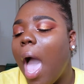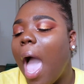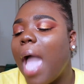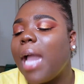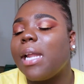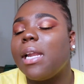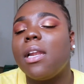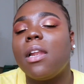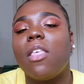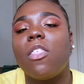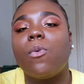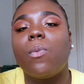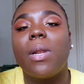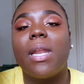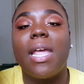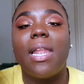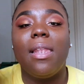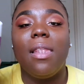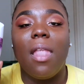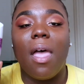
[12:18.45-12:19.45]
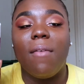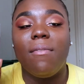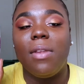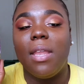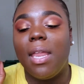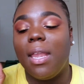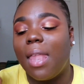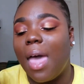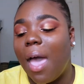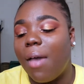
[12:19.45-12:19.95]
I got another one in
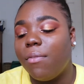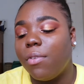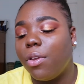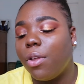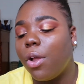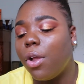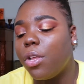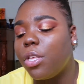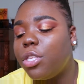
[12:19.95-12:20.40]
Lovely Lavender.